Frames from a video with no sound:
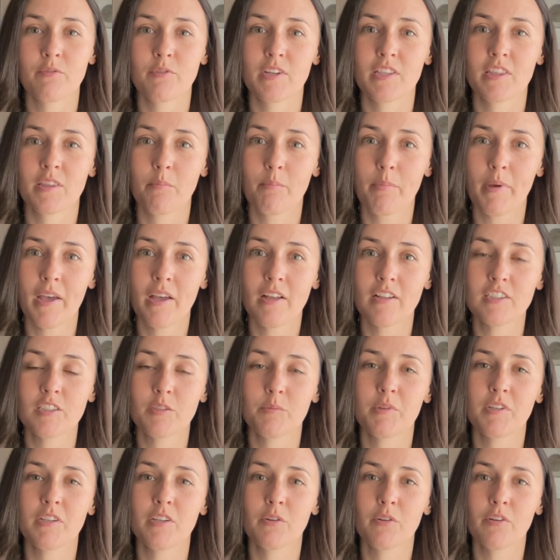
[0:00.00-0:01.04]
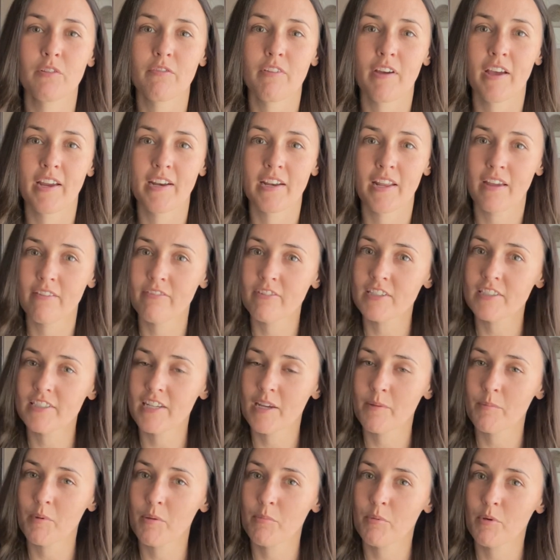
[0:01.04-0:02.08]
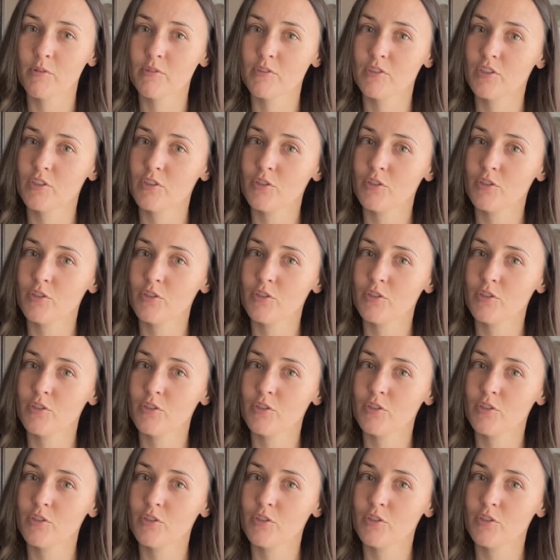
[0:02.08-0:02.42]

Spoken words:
ring the bell to be notified every time I post